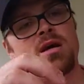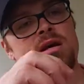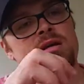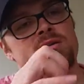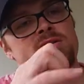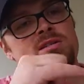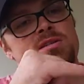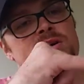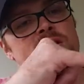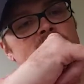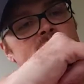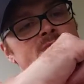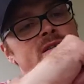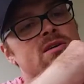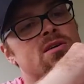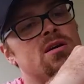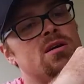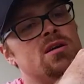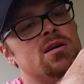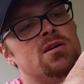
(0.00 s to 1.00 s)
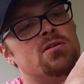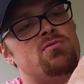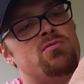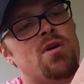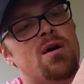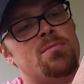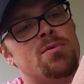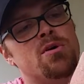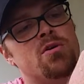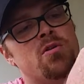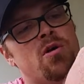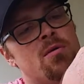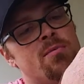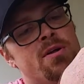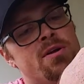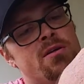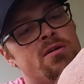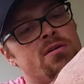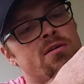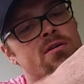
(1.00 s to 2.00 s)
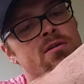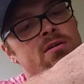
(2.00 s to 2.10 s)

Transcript: Inside it's got a little rubber grommet